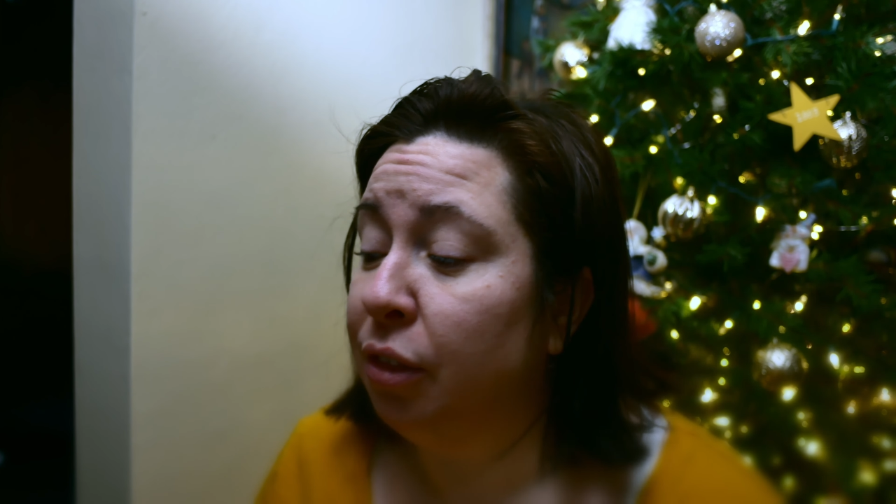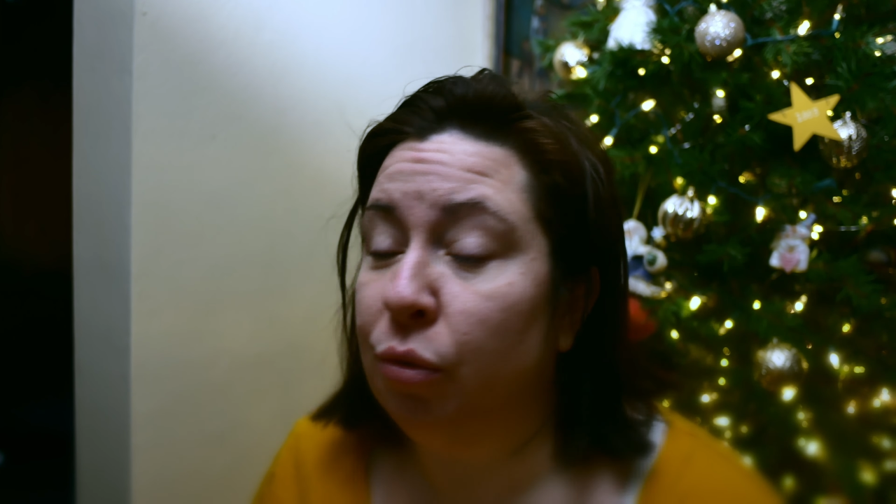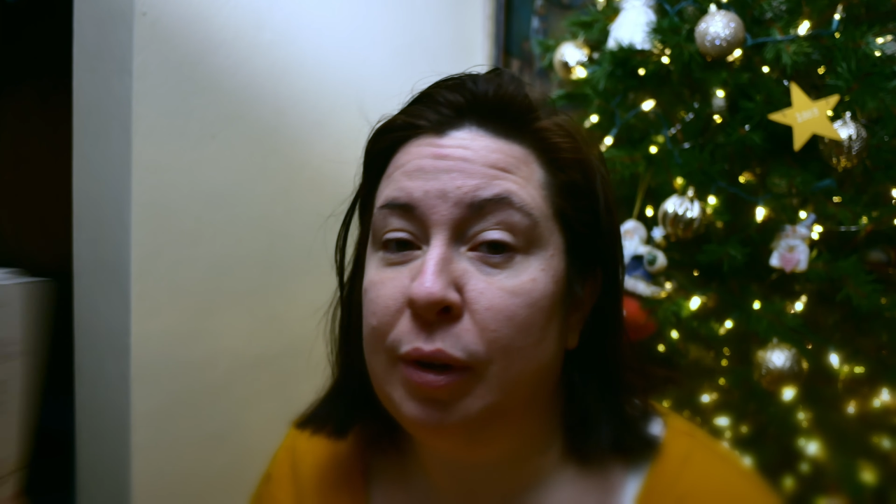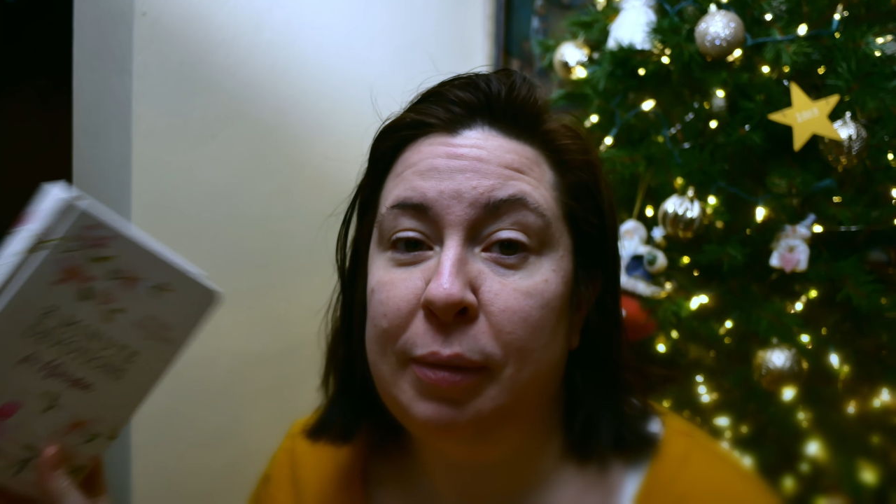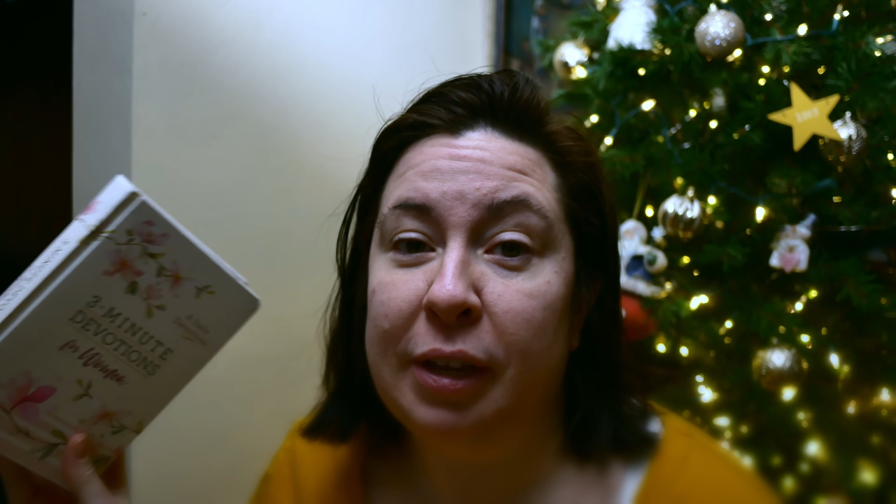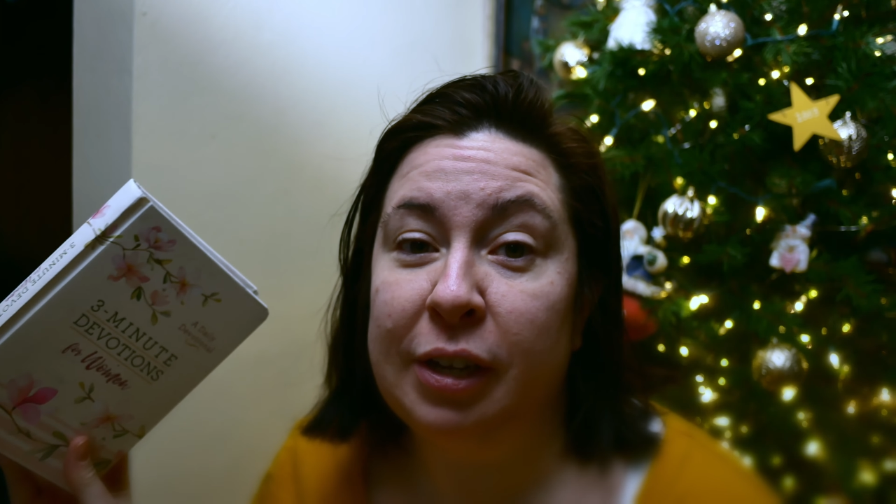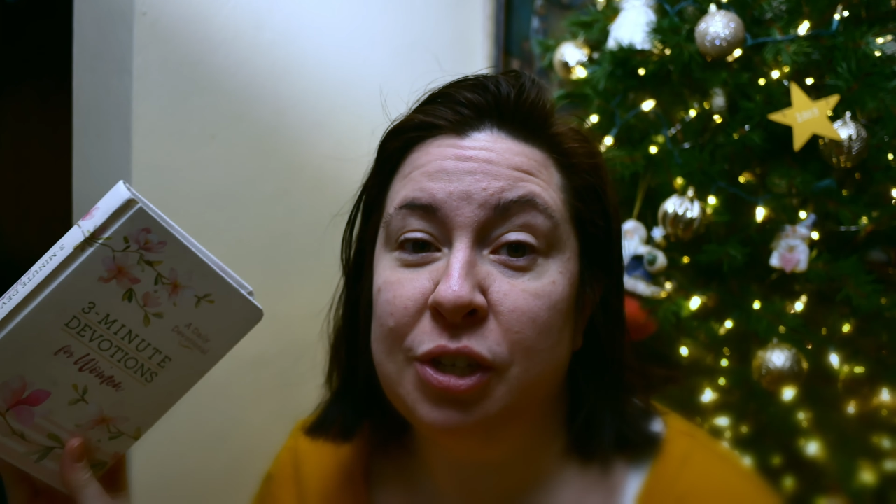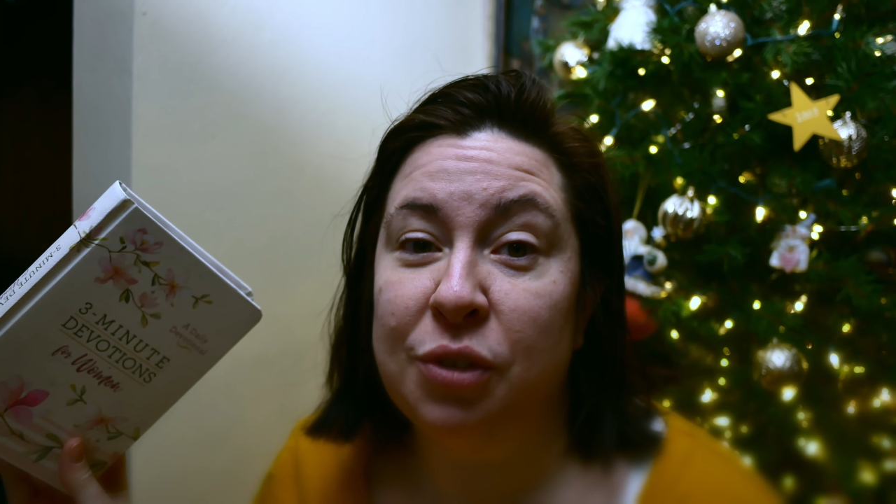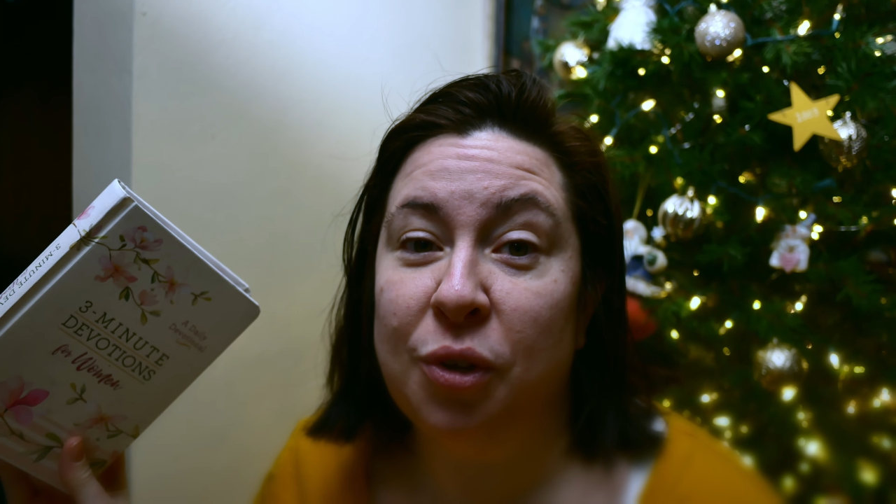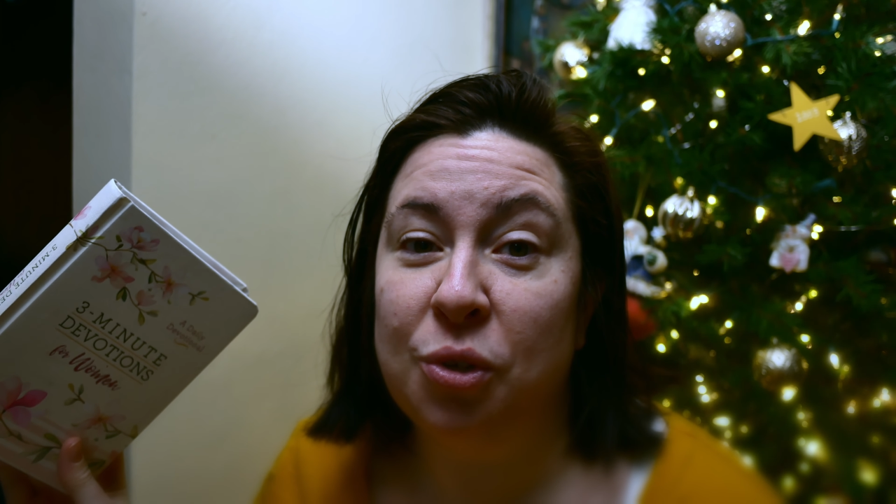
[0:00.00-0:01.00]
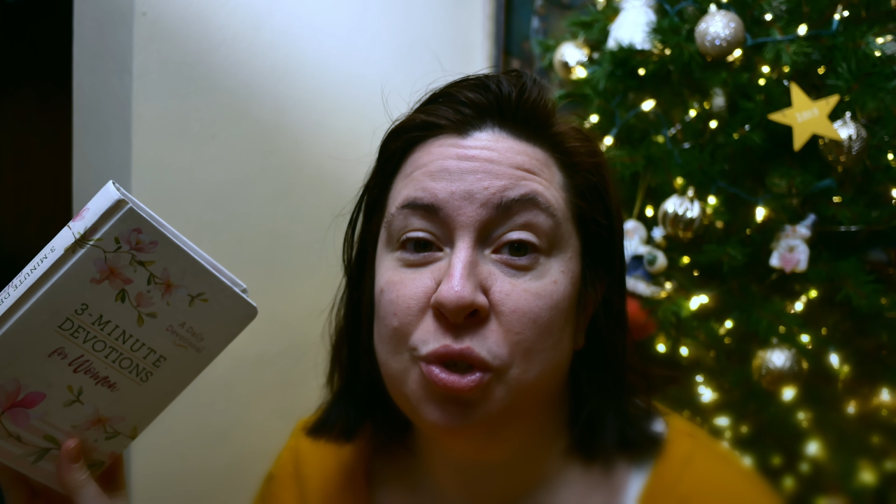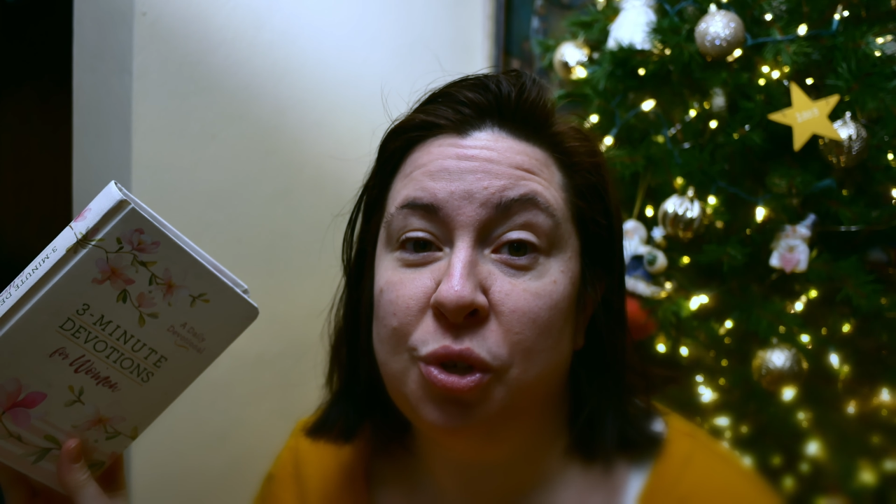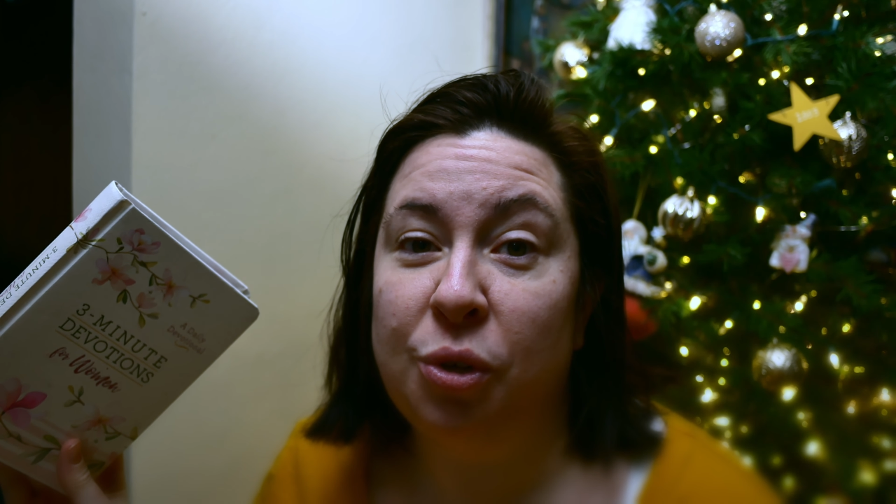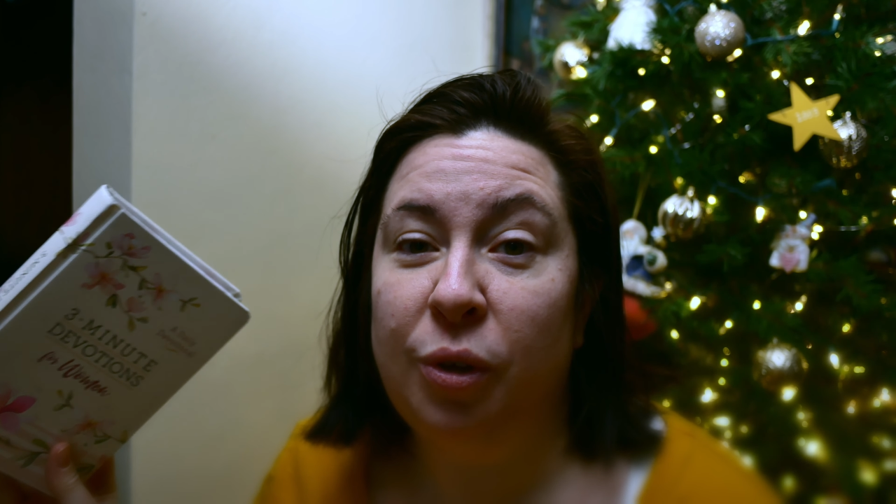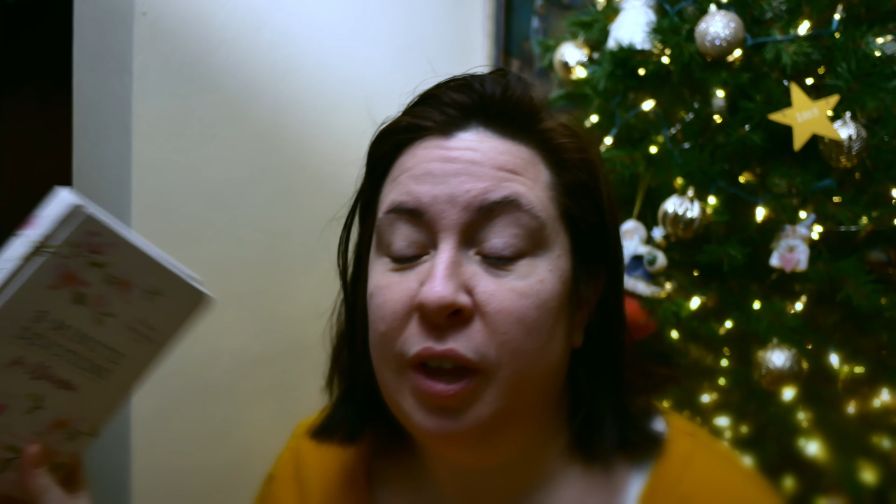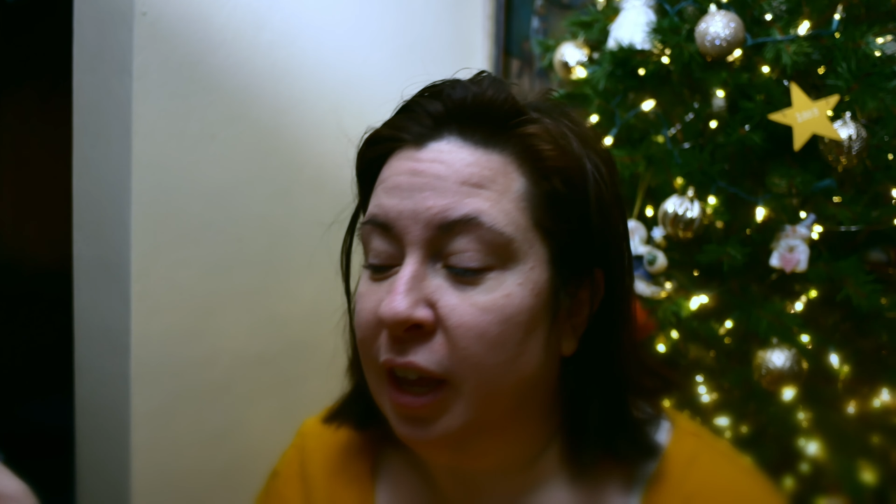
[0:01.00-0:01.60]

three minute devotional,